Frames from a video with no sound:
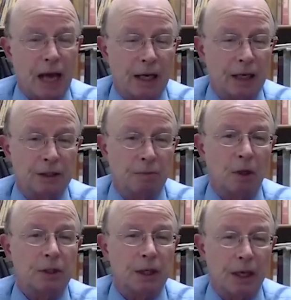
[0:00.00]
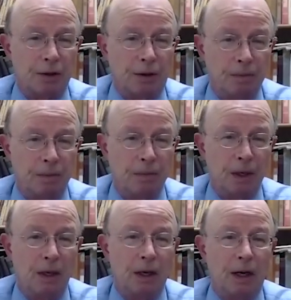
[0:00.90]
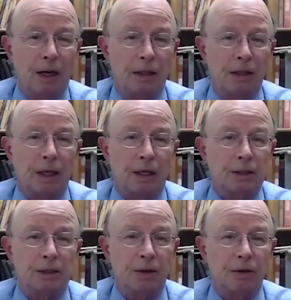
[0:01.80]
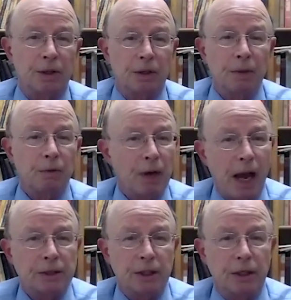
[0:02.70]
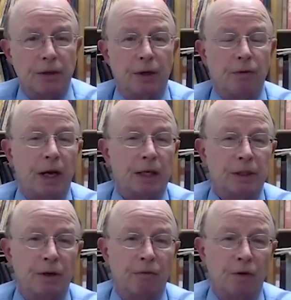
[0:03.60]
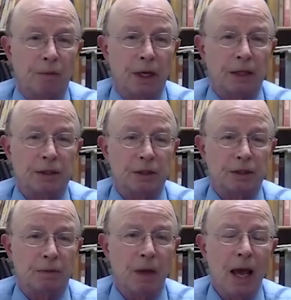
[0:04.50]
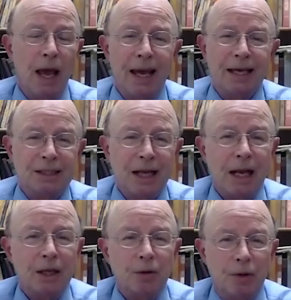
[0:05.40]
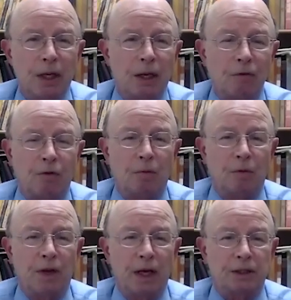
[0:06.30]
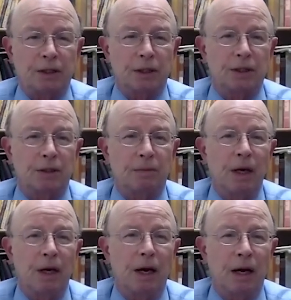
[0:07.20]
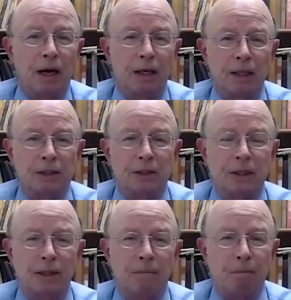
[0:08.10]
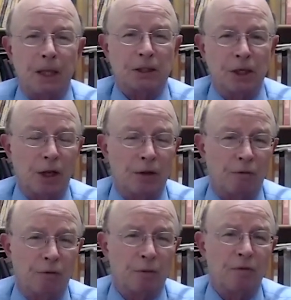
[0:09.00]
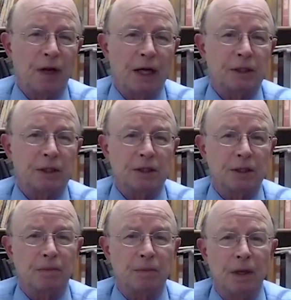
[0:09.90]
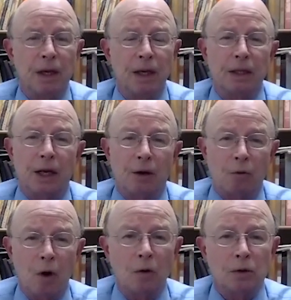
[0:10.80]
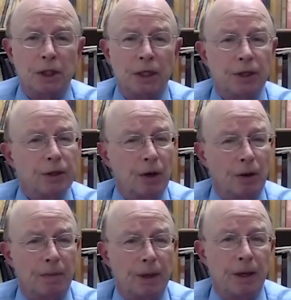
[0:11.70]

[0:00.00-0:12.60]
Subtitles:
Zionism altogether, that they consider it to be a reactionary form of nationalism. It's not a unique form of nationalism. It's another form of nationalism that arose in Europe,